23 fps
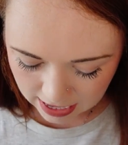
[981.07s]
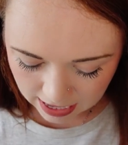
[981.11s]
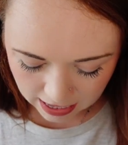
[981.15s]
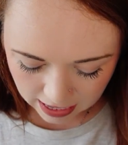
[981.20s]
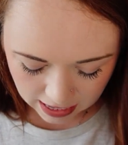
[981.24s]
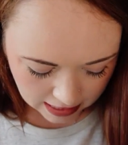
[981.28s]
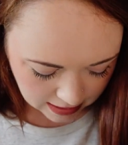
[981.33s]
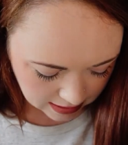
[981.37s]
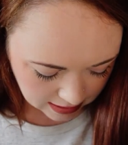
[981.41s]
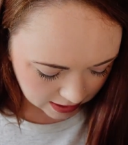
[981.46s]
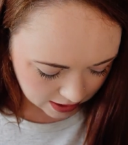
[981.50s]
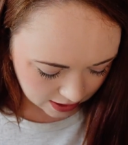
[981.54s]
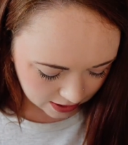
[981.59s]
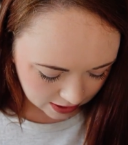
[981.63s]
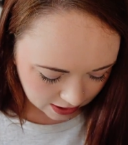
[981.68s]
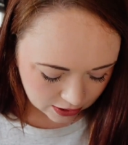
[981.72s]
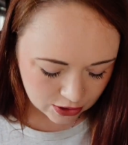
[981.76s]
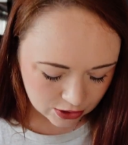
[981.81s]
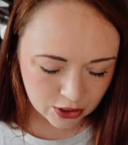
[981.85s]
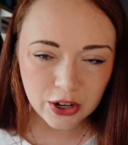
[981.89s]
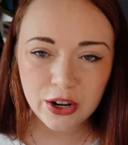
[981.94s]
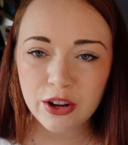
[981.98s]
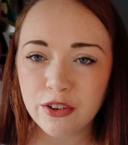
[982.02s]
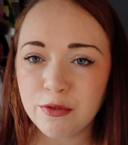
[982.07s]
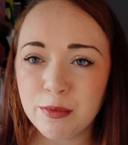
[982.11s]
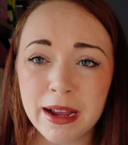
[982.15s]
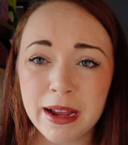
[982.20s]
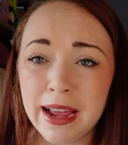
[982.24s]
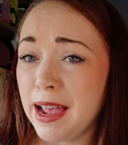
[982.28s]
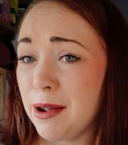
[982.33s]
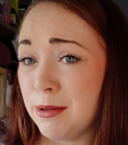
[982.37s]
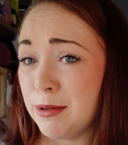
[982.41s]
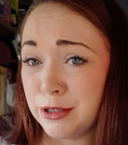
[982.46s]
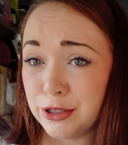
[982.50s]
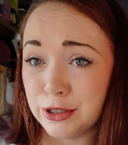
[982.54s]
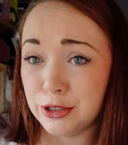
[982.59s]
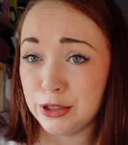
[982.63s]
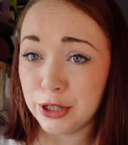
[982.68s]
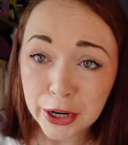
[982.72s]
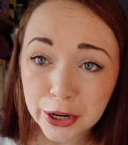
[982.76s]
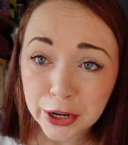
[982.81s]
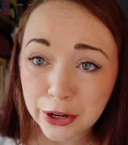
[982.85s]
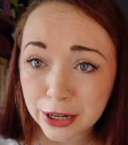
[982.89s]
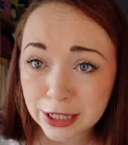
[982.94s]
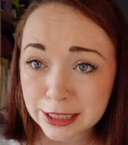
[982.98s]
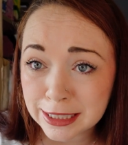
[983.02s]
and I don't know if my hair was just
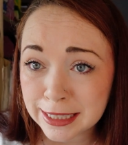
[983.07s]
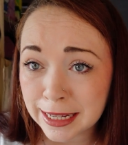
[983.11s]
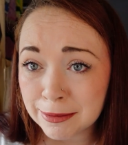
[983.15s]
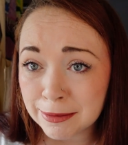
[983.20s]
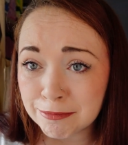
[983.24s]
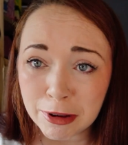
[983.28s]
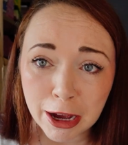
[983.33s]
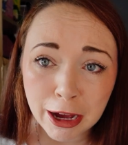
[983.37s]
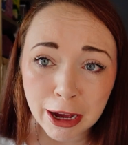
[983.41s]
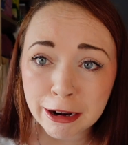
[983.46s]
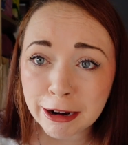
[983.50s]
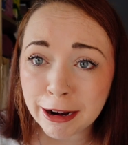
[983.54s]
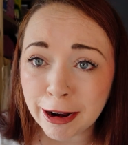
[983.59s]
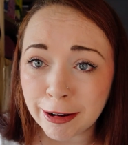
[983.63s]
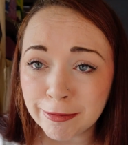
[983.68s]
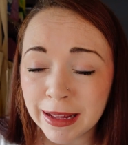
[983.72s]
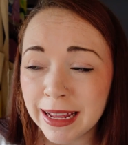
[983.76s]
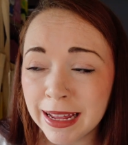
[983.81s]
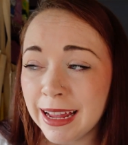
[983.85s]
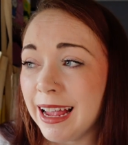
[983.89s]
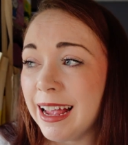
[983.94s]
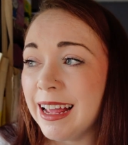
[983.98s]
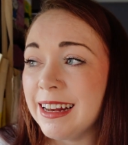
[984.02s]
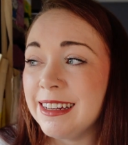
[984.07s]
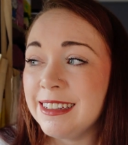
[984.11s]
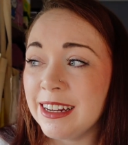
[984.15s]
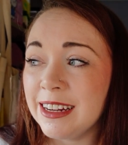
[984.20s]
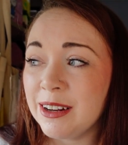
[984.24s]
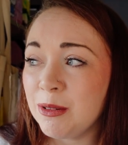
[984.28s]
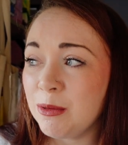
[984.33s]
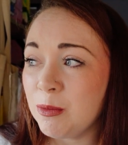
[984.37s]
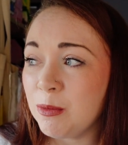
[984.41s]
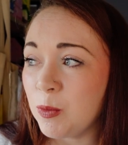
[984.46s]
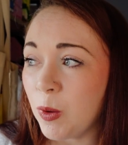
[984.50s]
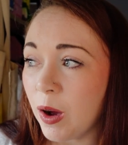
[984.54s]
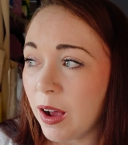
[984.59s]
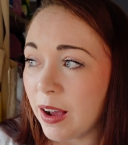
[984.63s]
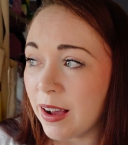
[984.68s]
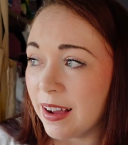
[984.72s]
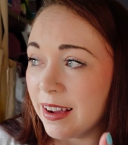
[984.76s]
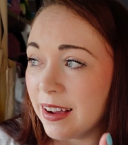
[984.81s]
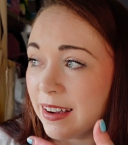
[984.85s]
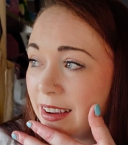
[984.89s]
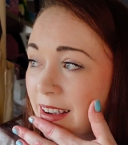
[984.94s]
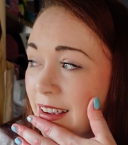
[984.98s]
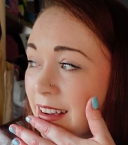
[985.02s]
too greasy. I don't know. It didn't
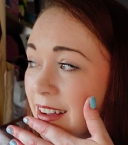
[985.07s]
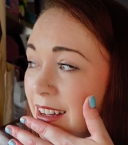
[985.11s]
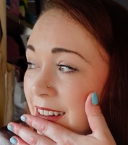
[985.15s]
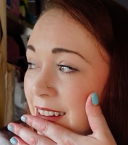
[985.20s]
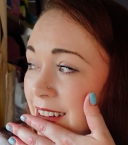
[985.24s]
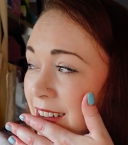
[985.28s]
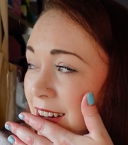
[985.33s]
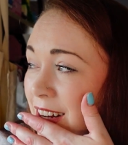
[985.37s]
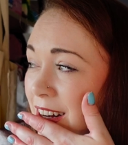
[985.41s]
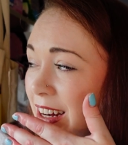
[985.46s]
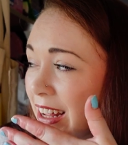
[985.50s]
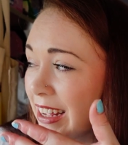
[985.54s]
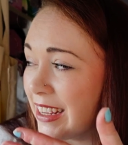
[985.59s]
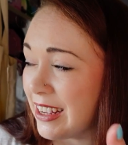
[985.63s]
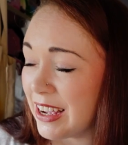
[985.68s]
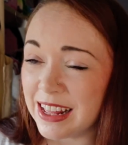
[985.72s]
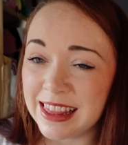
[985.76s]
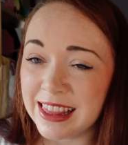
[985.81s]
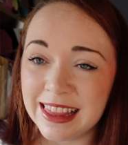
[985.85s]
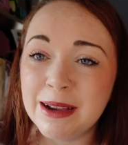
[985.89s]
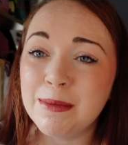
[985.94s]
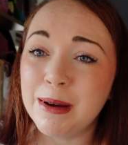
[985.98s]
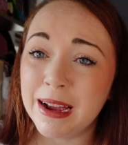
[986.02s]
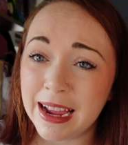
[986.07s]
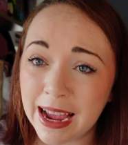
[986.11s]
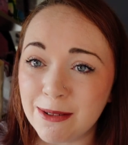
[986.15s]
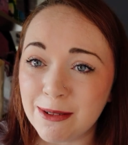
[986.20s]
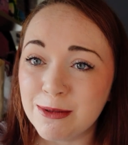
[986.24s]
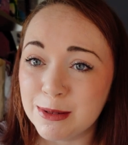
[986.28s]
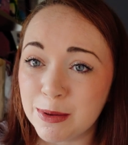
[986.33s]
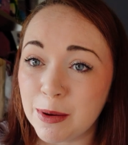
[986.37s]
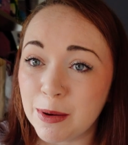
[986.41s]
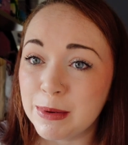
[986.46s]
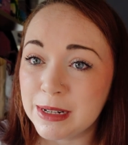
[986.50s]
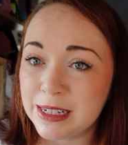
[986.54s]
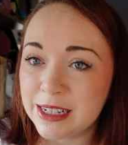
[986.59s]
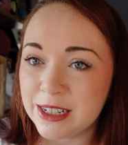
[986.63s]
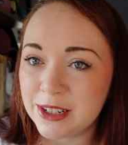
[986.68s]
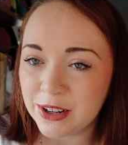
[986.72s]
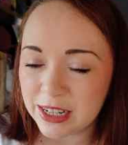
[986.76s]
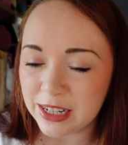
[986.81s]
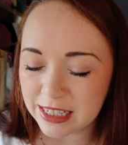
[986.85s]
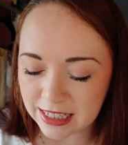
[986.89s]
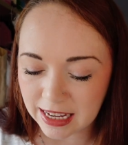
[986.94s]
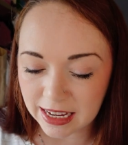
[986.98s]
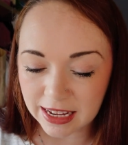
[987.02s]
work. Like, I think my hair was probably too
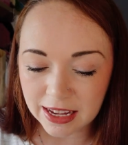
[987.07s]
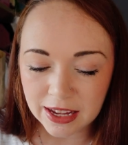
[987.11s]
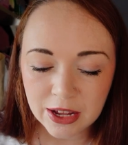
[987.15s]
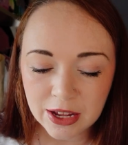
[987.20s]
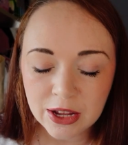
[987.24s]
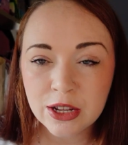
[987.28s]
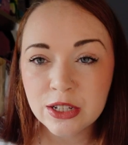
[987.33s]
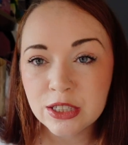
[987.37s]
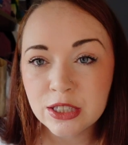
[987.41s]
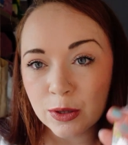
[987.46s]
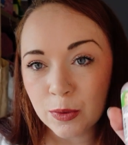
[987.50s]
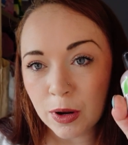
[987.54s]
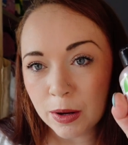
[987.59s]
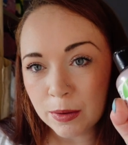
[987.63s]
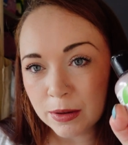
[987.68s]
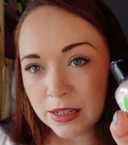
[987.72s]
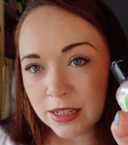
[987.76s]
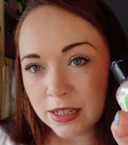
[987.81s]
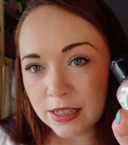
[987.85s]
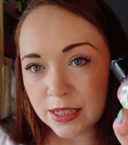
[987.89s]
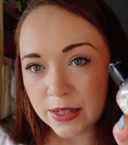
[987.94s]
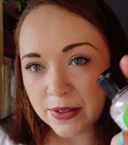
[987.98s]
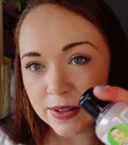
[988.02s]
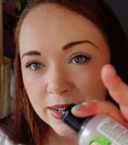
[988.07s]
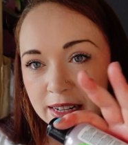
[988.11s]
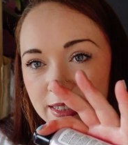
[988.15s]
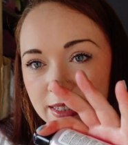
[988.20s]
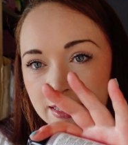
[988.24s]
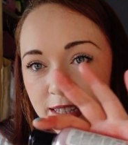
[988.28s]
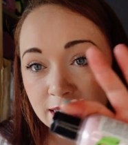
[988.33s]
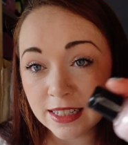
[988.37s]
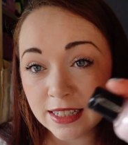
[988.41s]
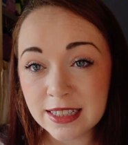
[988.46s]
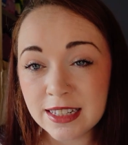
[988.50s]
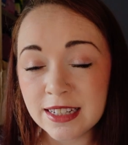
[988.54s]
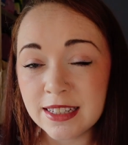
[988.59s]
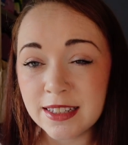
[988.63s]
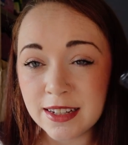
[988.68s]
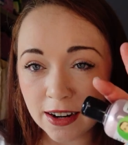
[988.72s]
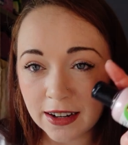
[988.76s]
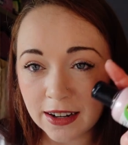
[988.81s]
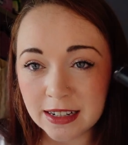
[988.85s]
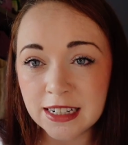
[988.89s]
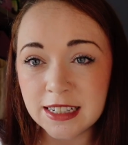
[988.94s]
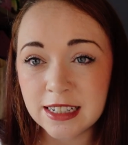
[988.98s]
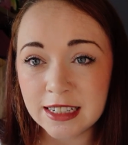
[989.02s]
greasy. So what I'm going to do is, this is
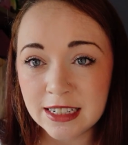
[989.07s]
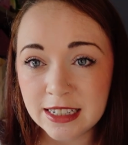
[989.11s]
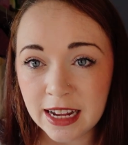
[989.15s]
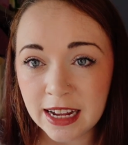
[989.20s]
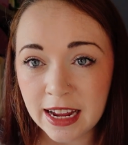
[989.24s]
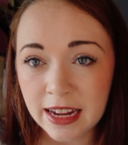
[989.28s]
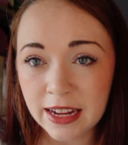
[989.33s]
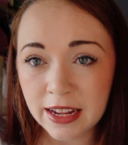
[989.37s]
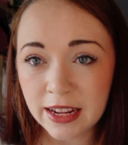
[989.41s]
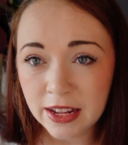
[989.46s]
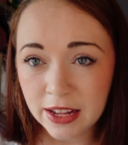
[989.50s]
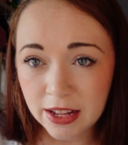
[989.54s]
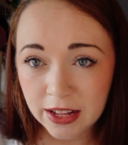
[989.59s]
currently today.